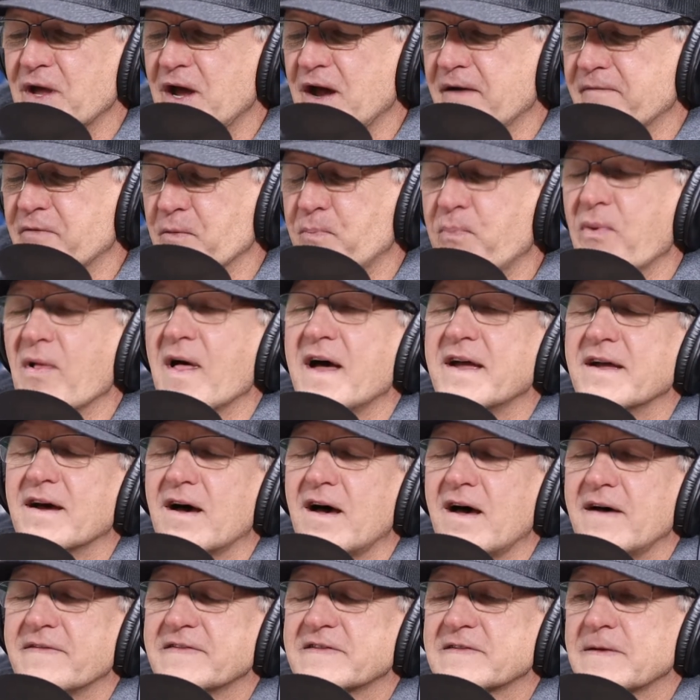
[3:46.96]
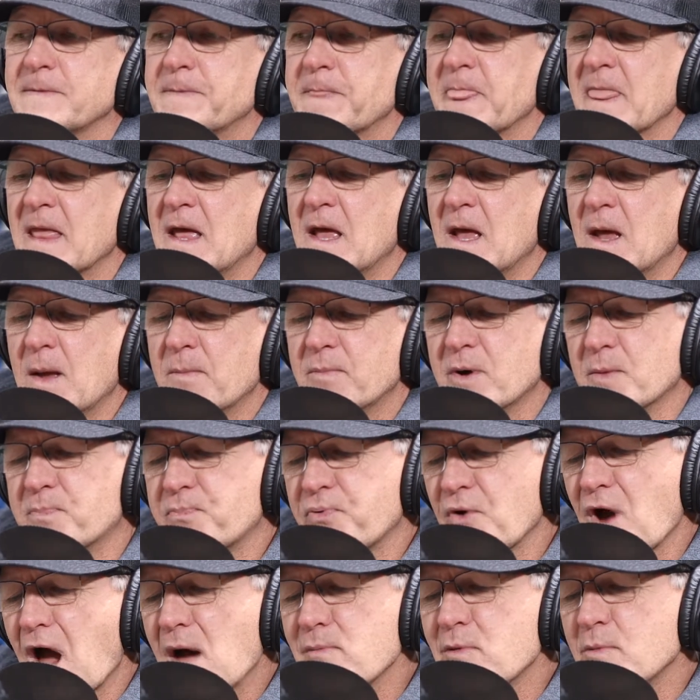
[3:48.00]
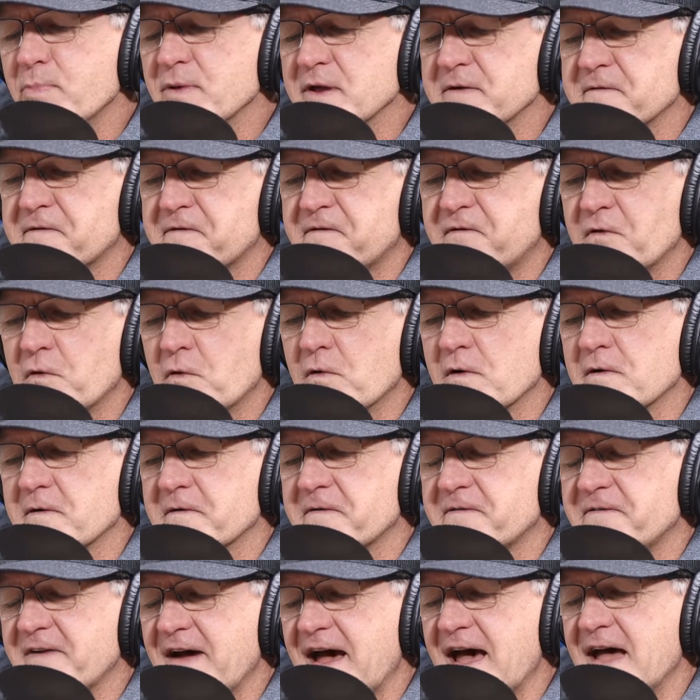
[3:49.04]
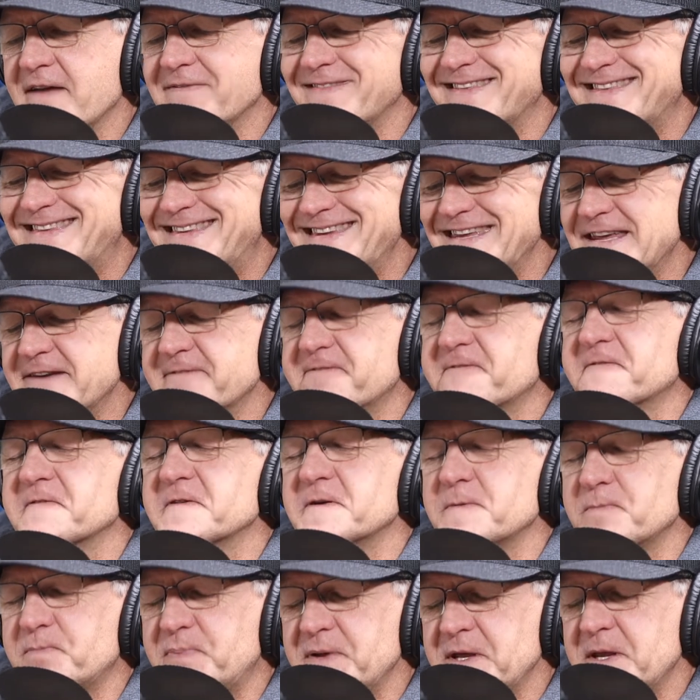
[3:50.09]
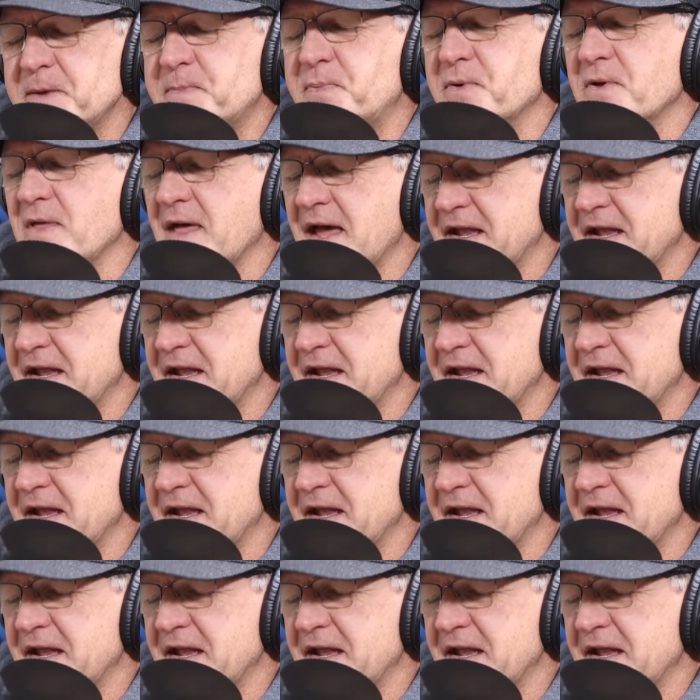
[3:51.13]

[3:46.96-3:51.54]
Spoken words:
of the playoffs. But probably 4 or 5 different people I